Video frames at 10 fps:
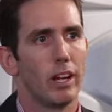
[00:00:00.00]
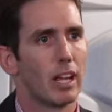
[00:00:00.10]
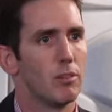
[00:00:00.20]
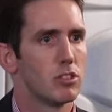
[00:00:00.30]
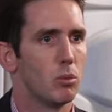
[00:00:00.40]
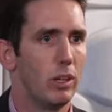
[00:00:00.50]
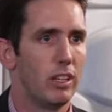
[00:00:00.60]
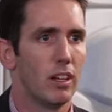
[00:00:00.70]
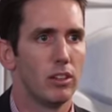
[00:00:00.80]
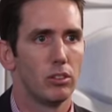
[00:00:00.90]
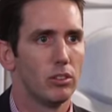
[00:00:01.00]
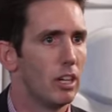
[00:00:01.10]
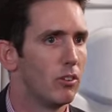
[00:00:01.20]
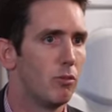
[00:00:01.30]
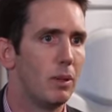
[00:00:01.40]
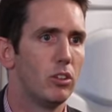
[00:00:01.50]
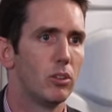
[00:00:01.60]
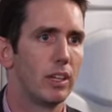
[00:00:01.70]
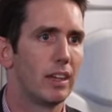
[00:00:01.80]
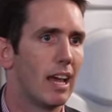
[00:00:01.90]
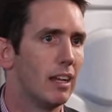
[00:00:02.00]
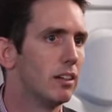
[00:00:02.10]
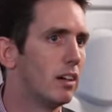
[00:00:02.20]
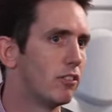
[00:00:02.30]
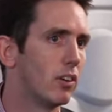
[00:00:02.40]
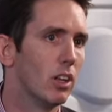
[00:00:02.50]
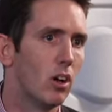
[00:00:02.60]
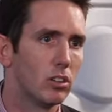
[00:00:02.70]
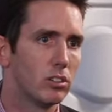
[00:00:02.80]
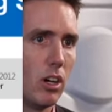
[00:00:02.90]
when it comes to Windows, we've been doing that for a long